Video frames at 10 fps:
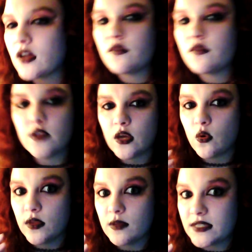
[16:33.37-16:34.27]
for all the
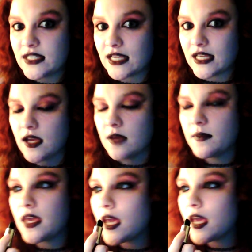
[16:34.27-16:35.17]
mistakes that I'm
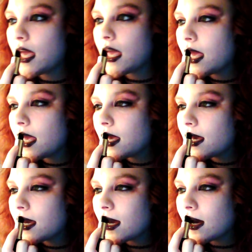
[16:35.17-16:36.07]
making,
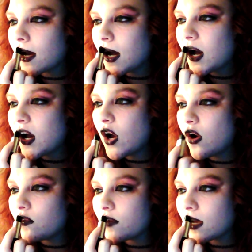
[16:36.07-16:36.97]
go
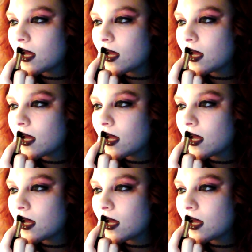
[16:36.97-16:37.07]
over